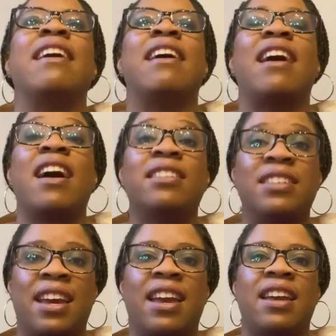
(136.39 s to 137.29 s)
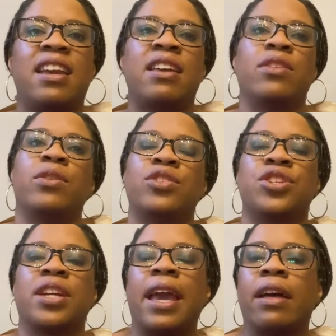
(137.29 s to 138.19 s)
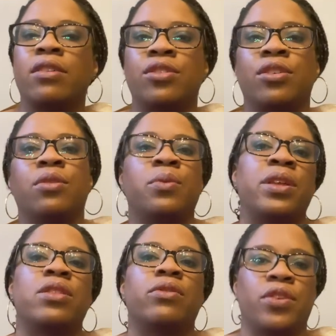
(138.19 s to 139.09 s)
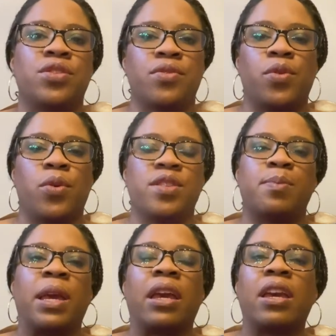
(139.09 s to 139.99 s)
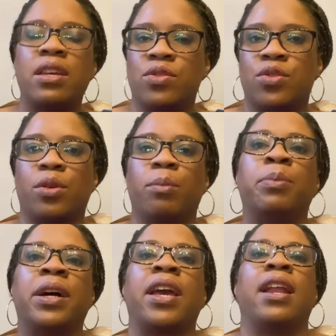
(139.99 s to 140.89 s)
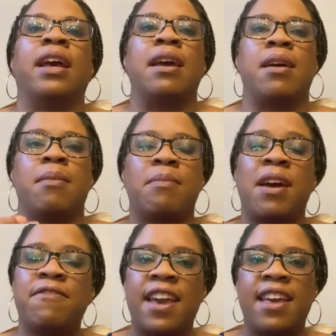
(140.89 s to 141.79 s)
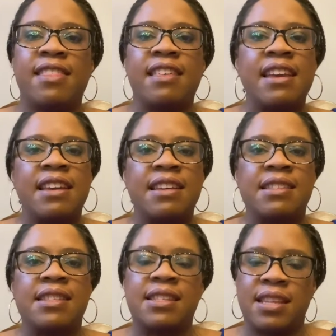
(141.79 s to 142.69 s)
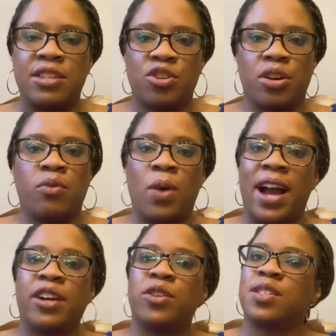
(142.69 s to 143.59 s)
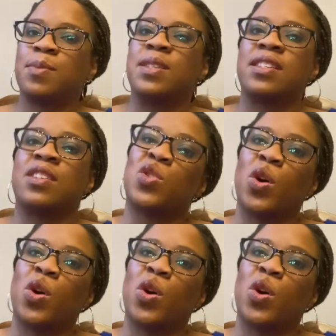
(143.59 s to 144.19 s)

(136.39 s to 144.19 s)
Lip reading: holiday in the Christian calendar, with the first, of course, being Easter. But my faith is the center of why Christmas is so